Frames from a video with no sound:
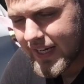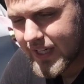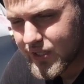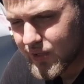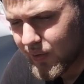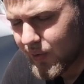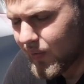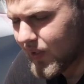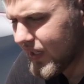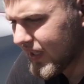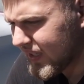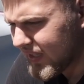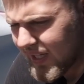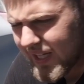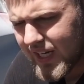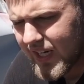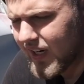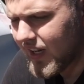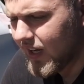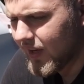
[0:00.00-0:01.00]
So we want to
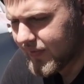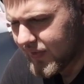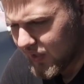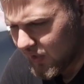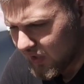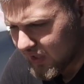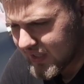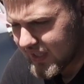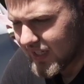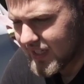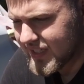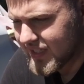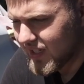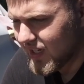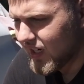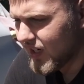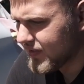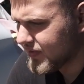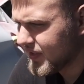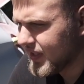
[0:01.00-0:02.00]
clean it off, you know, dust it
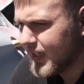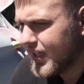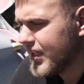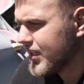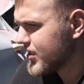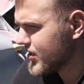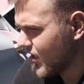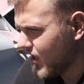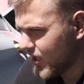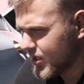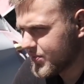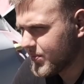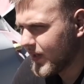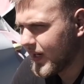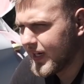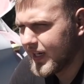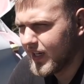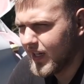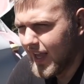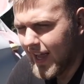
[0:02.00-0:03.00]
off,
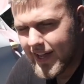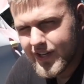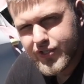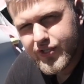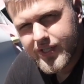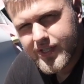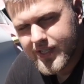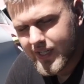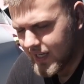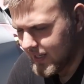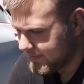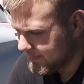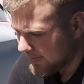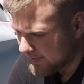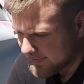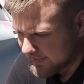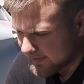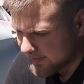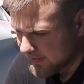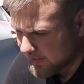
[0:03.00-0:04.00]
Scotch-Brite edges, and
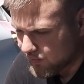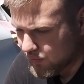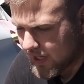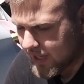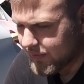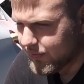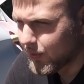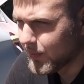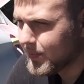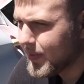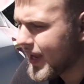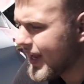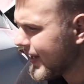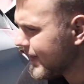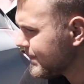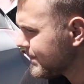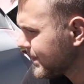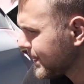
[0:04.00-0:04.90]
basically ready for paint.